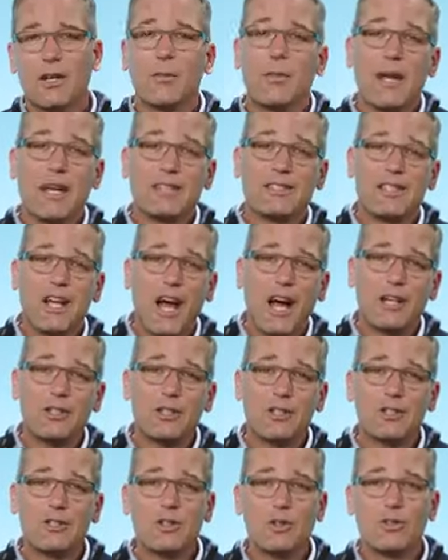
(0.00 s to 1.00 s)
It pays
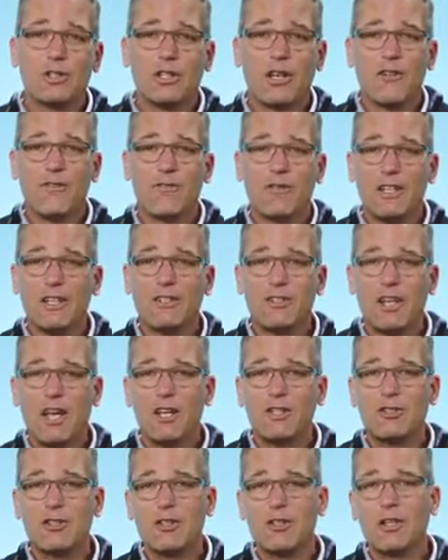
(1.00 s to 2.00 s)
doctors using a fee
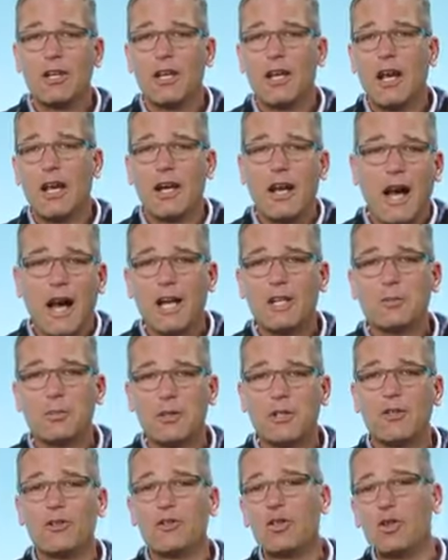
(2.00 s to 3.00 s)
schedule and
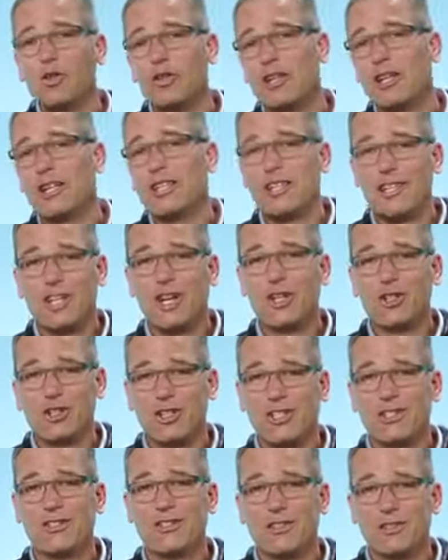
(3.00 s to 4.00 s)
hospitals using a
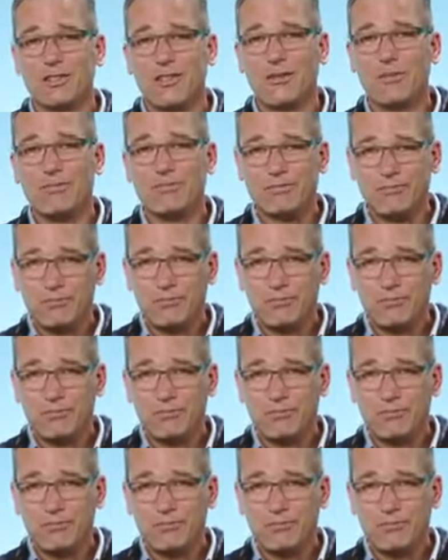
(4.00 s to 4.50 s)
DRG system.